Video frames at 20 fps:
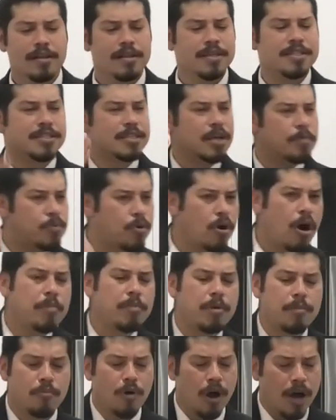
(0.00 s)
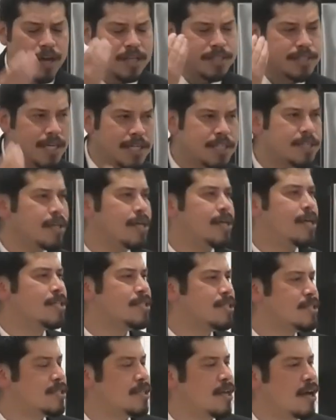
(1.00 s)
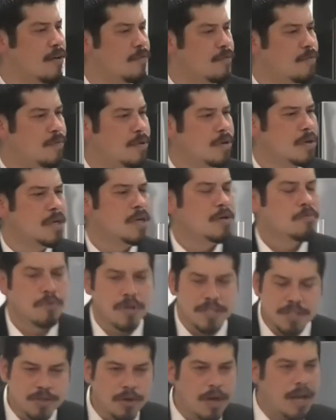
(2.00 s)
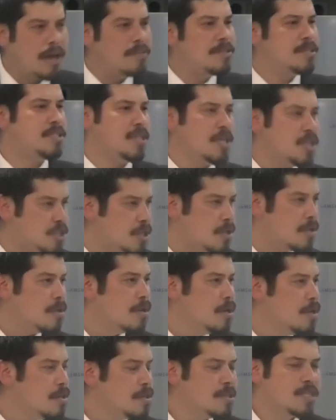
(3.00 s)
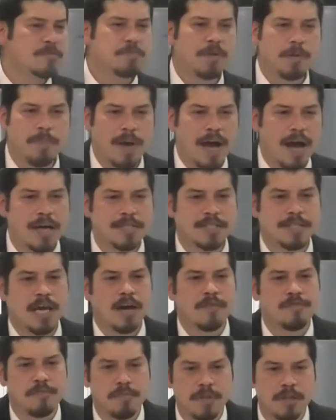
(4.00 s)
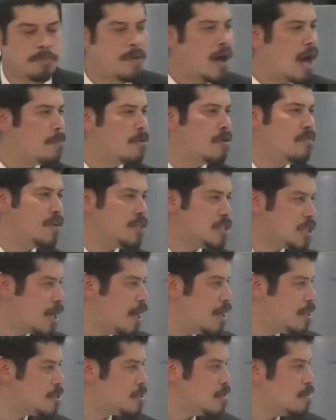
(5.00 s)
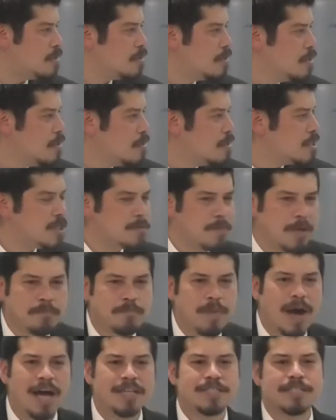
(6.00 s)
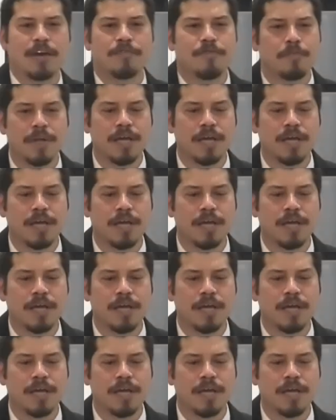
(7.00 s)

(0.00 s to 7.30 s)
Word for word: this is a problem. Why are you teaching the kids this stuff? Well, it's not our decision. This has been passed down from the Department of Education. This has been passed down from